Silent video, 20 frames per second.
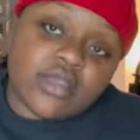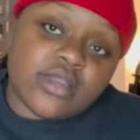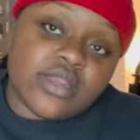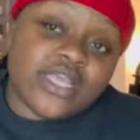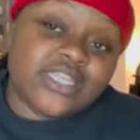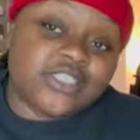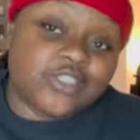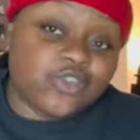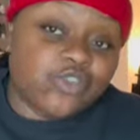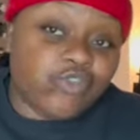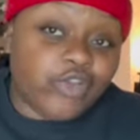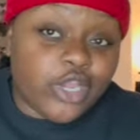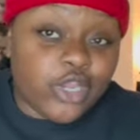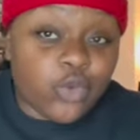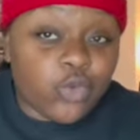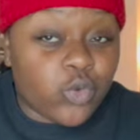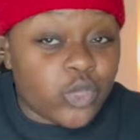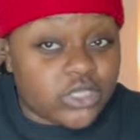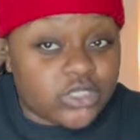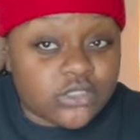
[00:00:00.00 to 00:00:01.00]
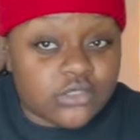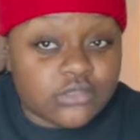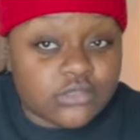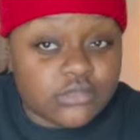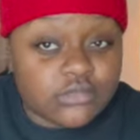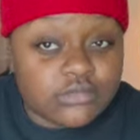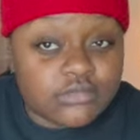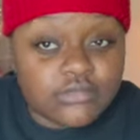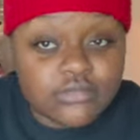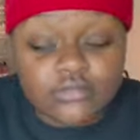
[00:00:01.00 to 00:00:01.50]
That's a great question.
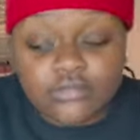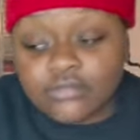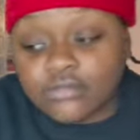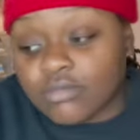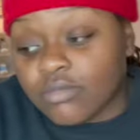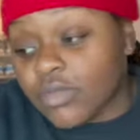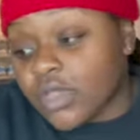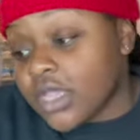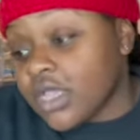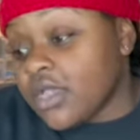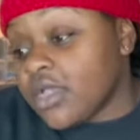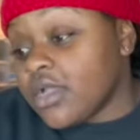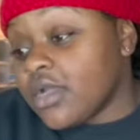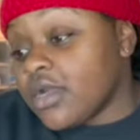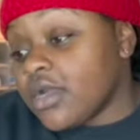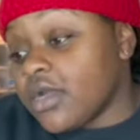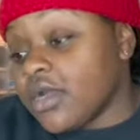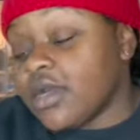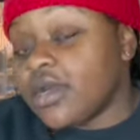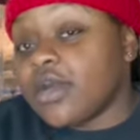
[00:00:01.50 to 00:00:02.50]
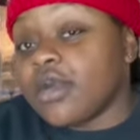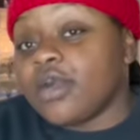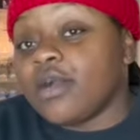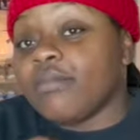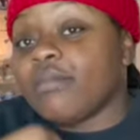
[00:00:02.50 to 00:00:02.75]
Uh,